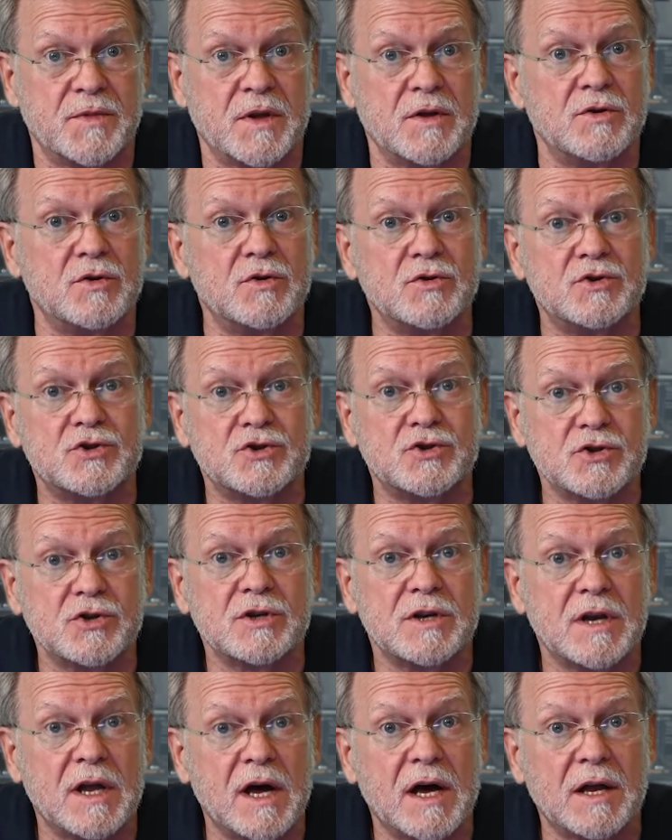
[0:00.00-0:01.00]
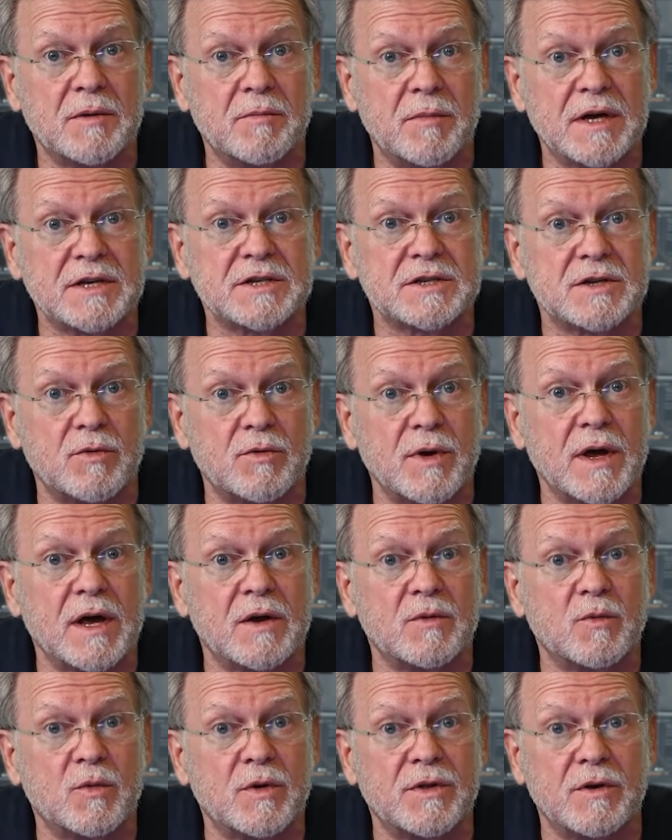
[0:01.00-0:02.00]
You should not mess
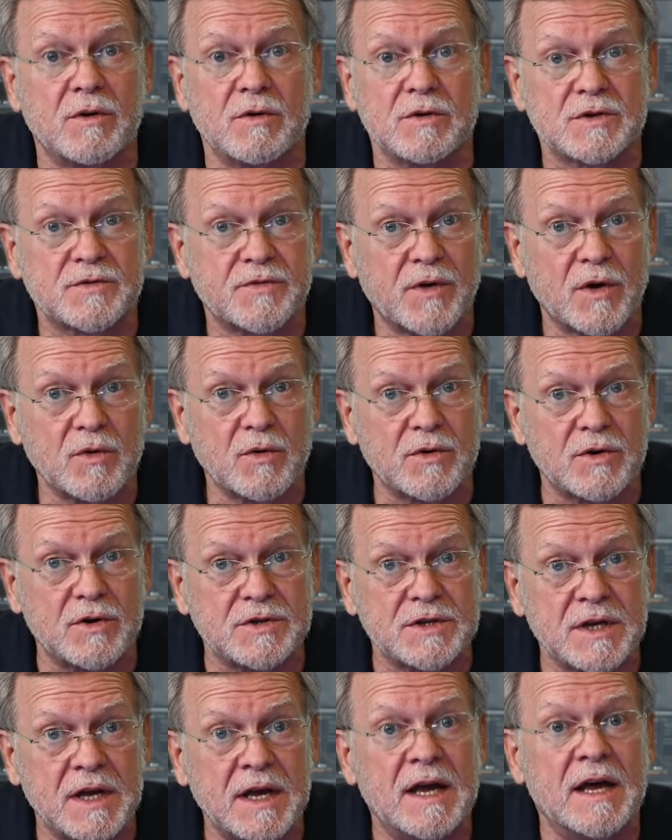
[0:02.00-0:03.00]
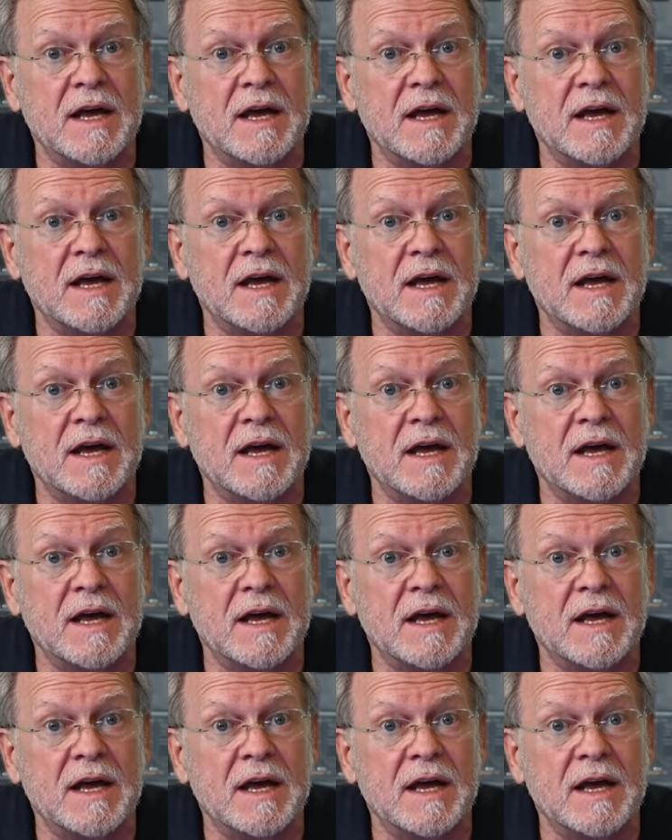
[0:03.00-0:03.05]
around with those folders